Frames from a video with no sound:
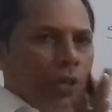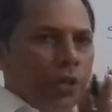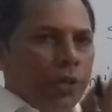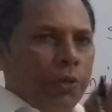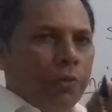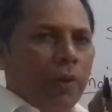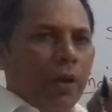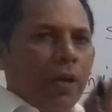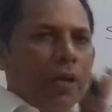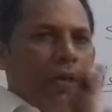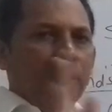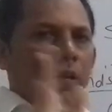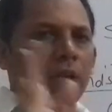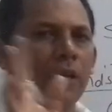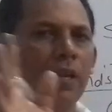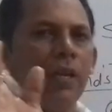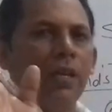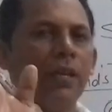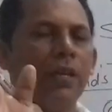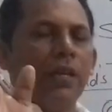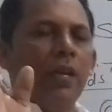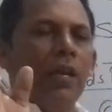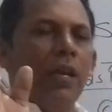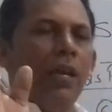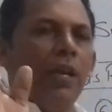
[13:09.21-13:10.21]
Don't
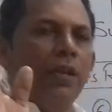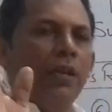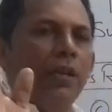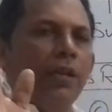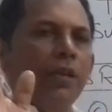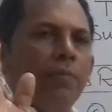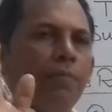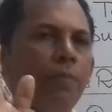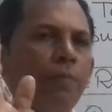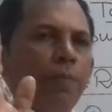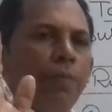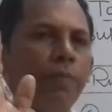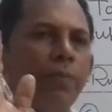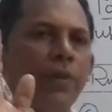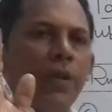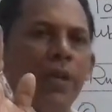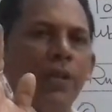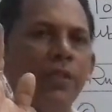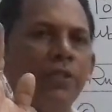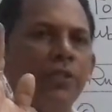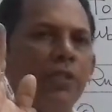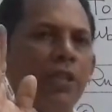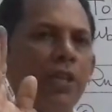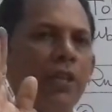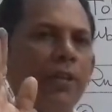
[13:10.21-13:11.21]
take any
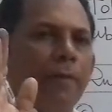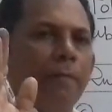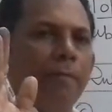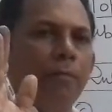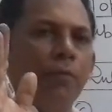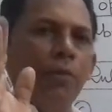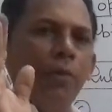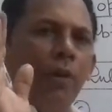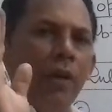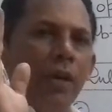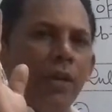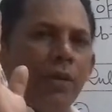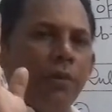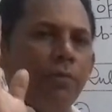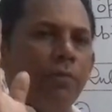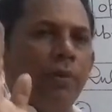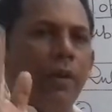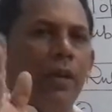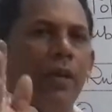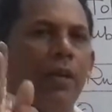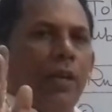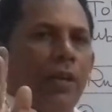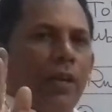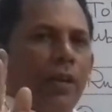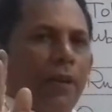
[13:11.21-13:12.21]
tension. Don't
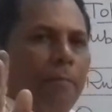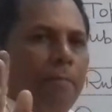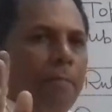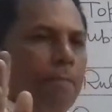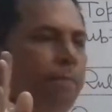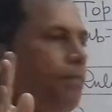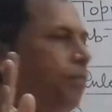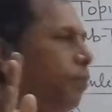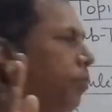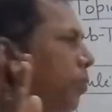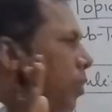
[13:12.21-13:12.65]
worry.